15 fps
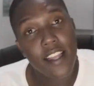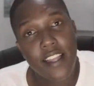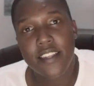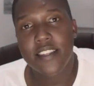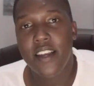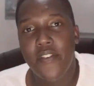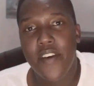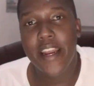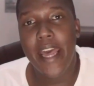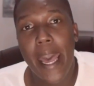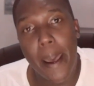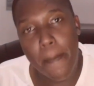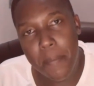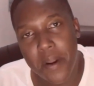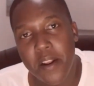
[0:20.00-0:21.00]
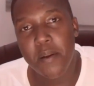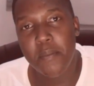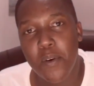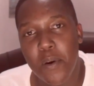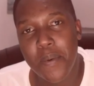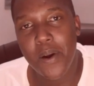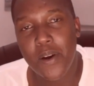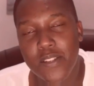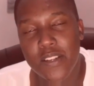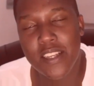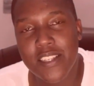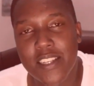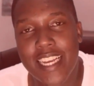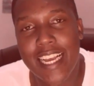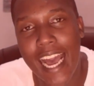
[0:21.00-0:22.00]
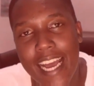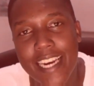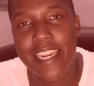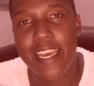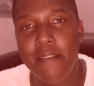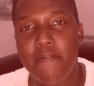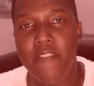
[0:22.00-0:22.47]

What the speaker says: of that stuff can happen anymore because of this goddamn